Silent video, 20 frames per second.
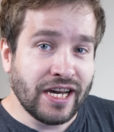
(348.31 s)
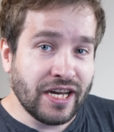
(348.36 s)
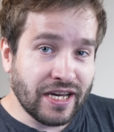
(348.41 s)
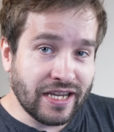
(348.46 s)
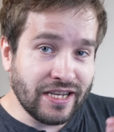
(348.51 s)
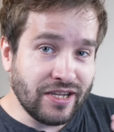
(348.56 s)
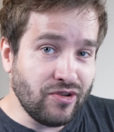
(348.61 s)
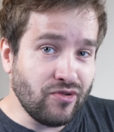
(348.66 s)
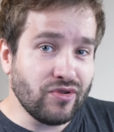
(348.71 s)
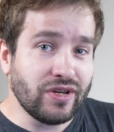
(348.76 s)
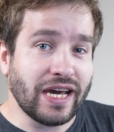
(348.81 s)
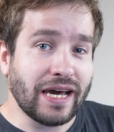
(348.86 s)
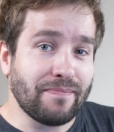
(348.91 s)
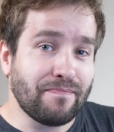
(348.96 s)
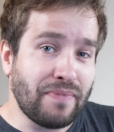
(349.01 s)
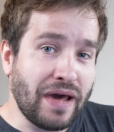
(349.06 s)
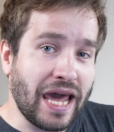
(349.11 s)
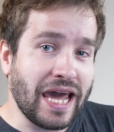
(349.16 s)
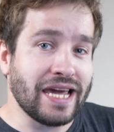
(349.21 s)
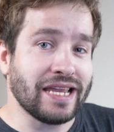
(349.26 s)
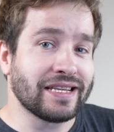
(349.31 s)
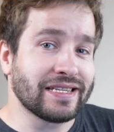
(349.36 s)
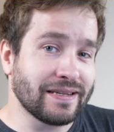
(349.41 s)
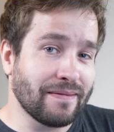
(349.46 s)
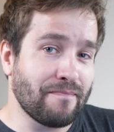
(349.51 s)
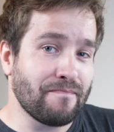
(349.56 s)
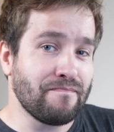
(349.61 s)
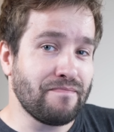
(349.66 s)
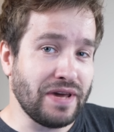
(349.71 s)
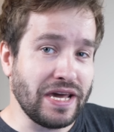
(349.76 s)
and you get paid
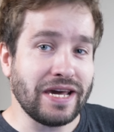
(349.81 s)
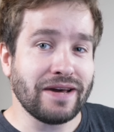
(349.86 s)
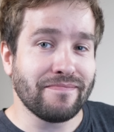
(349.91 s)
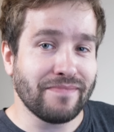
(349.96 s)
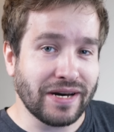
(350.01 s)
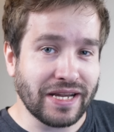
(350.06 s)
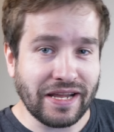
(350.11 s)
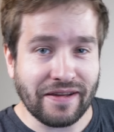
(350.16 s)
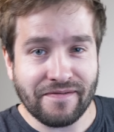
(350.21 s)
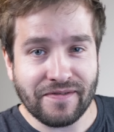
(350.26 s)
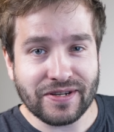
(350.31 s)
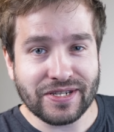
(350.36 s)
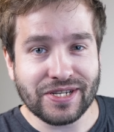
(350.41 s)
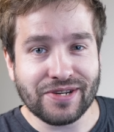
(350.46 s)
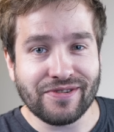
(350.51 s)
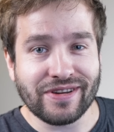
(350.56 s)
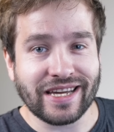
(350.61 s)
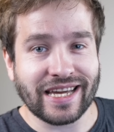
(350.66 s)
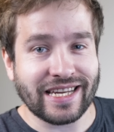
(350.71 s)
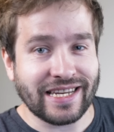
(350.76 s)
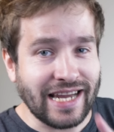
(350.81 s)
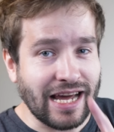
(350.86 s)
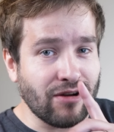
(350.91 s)
some beer money for doing it.